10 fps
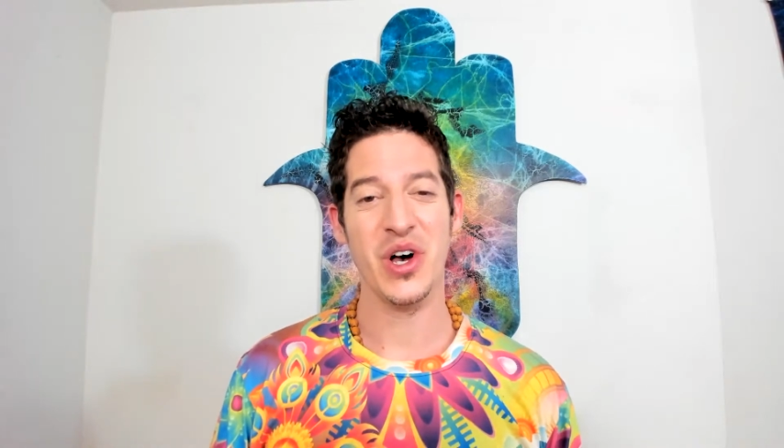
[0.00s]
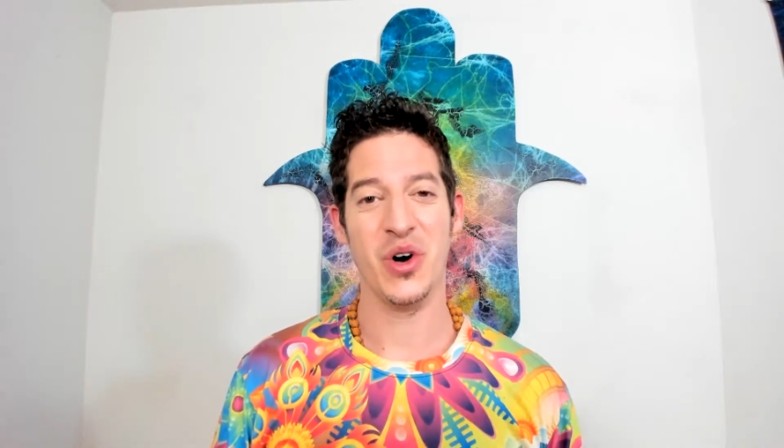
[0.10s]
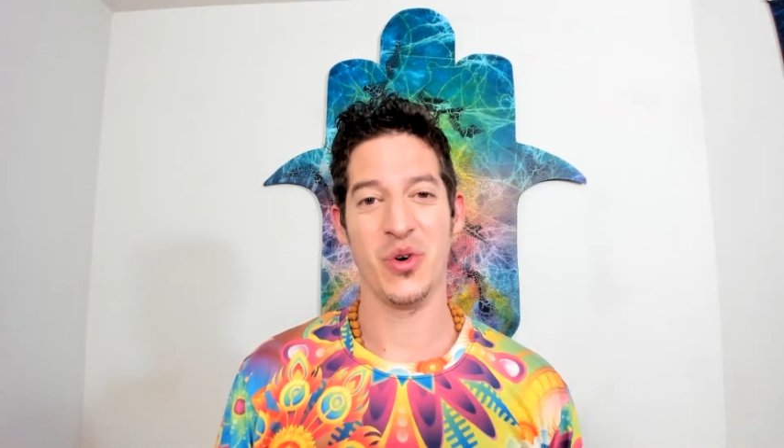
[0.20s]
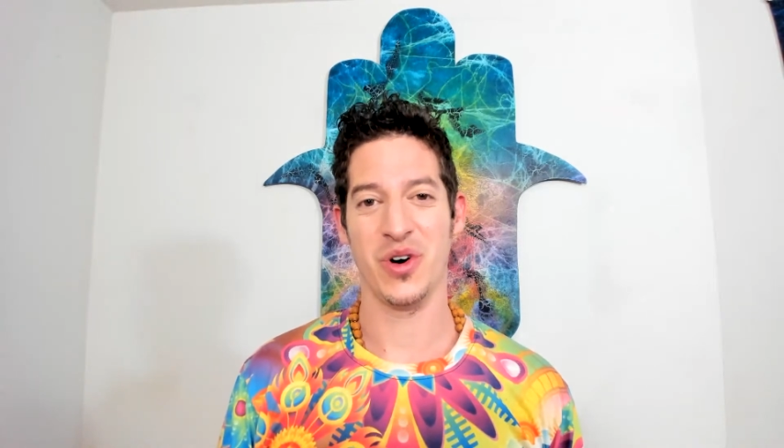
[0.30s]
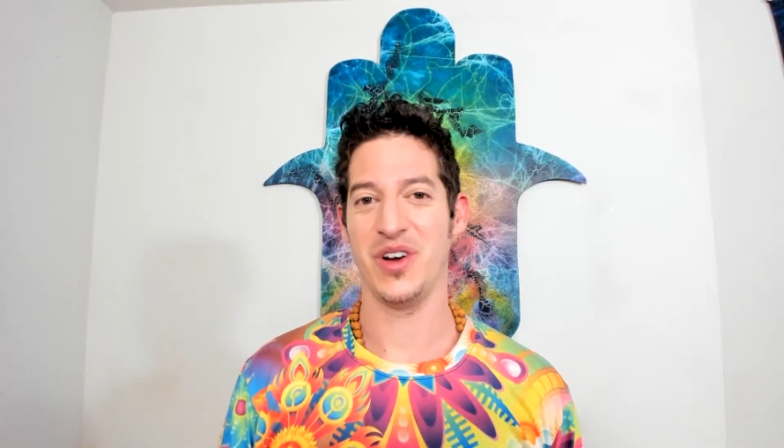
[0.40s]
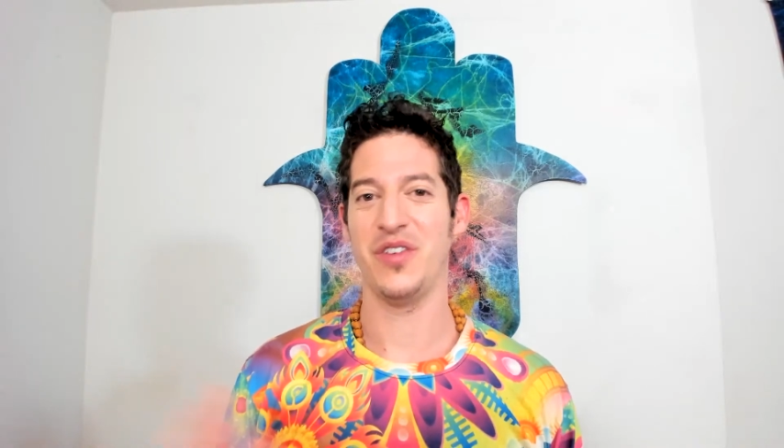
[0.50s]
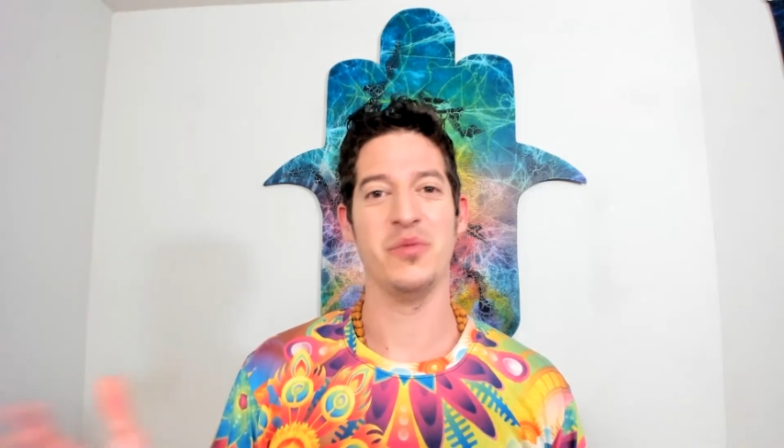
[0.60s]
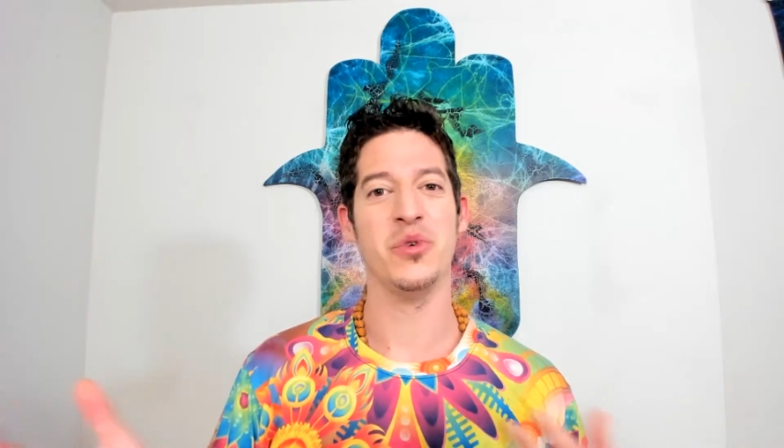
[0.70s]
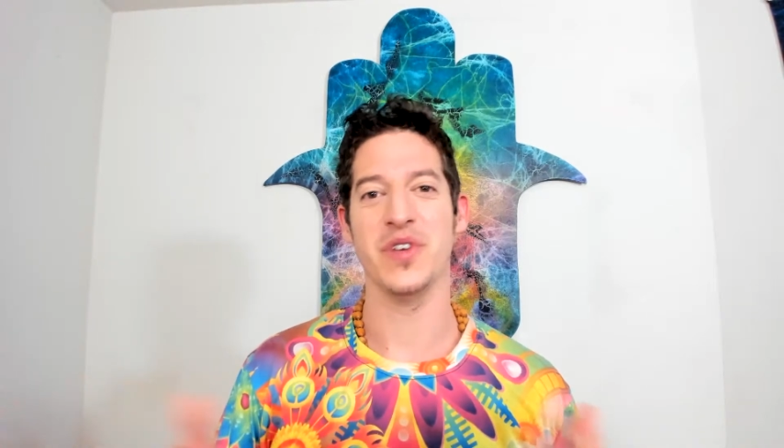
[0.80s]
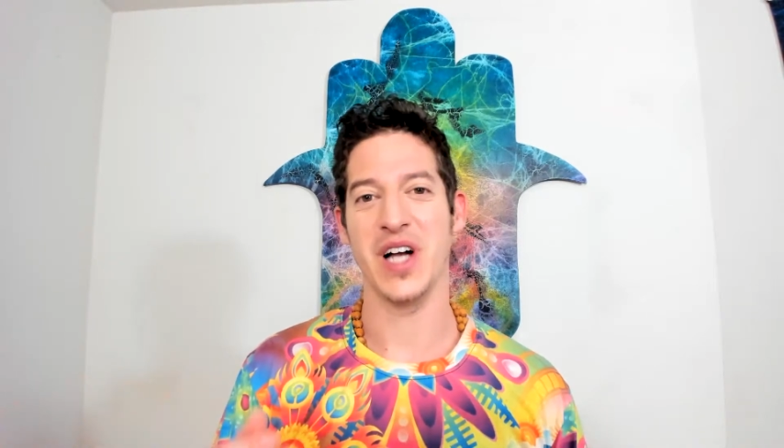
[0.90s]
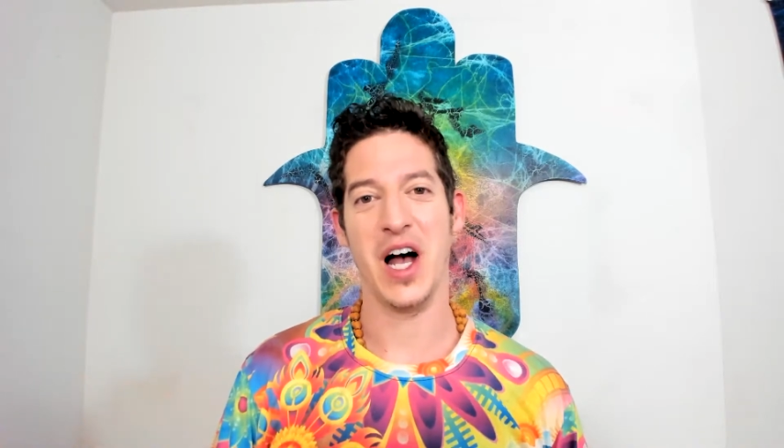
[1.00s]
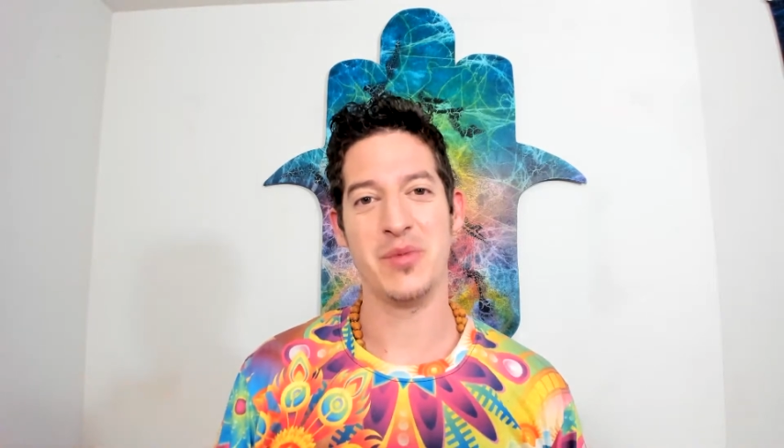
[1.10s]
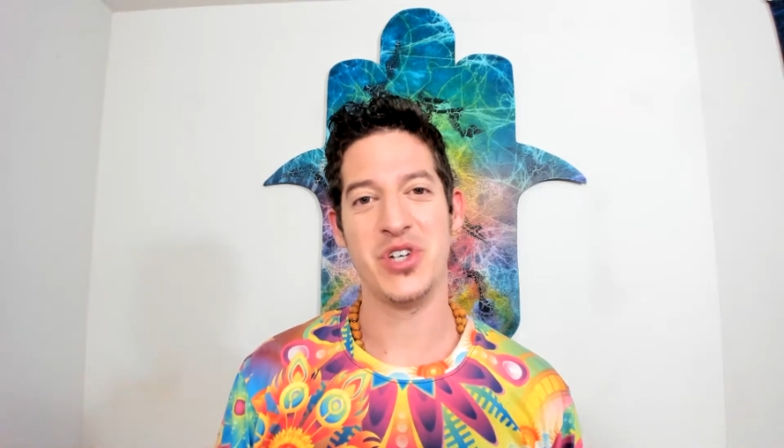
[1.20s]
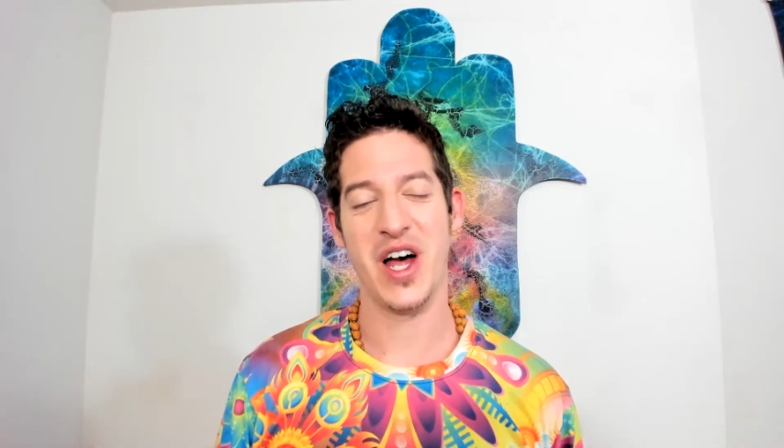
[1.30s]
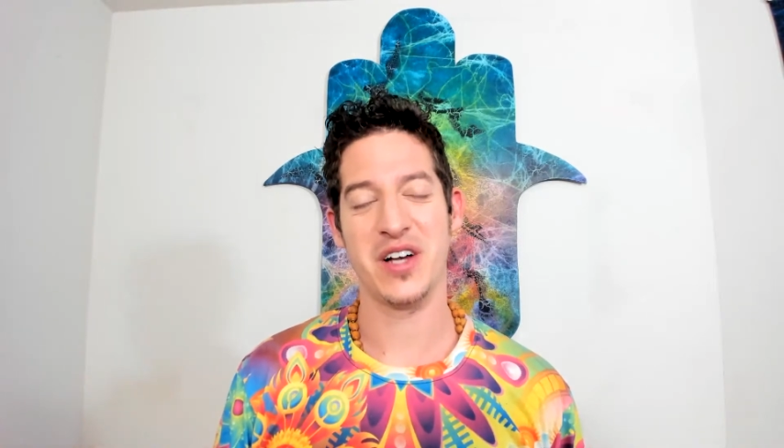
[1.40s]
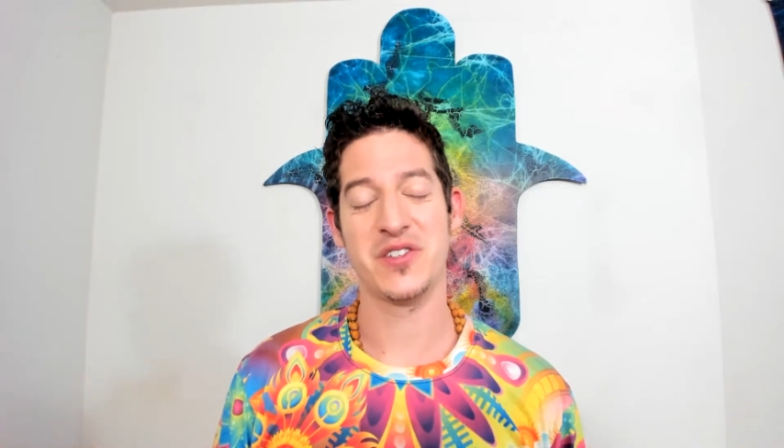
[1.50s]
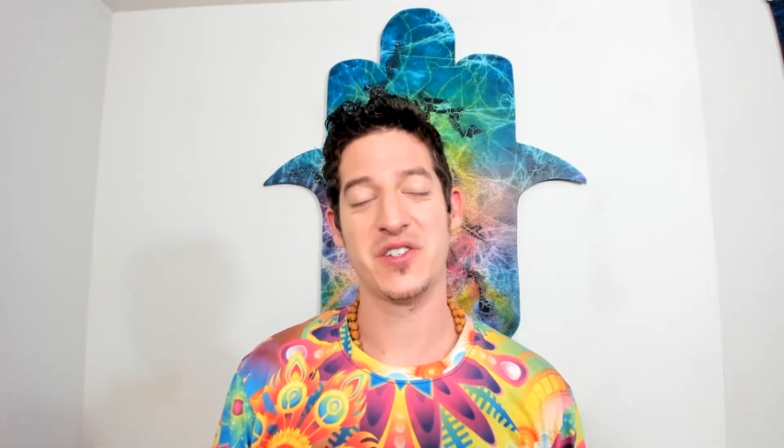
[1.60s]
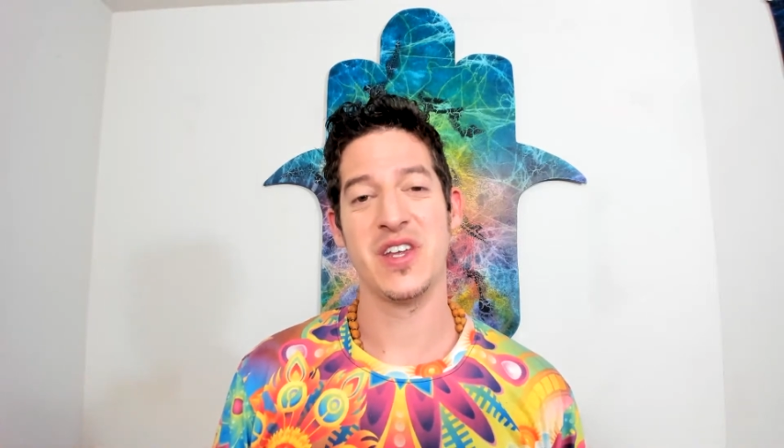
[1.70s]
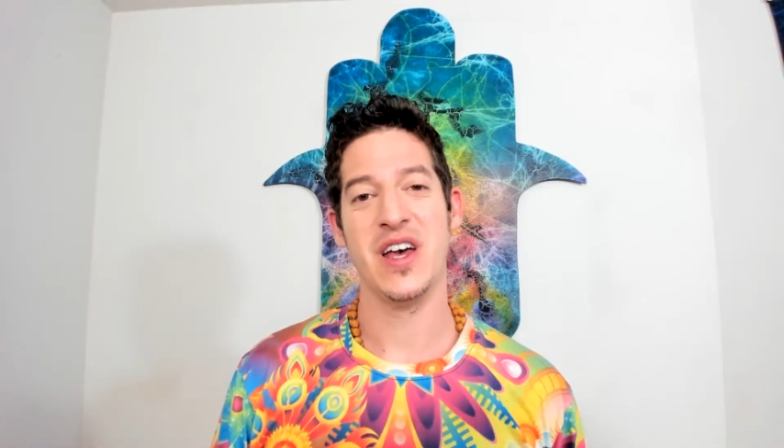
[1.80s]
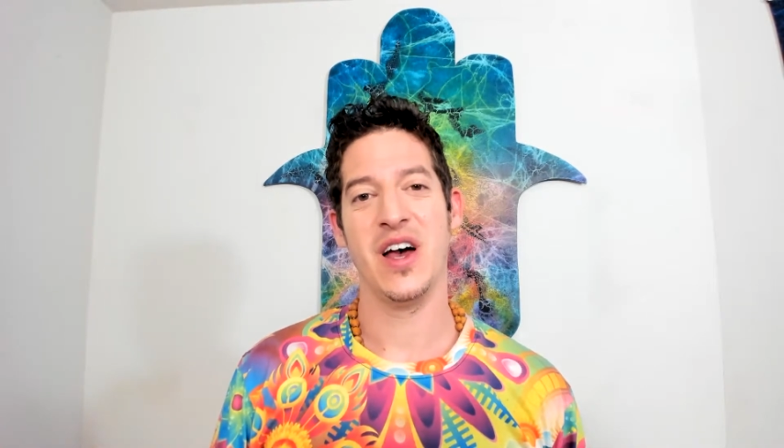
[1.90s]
or moving objects,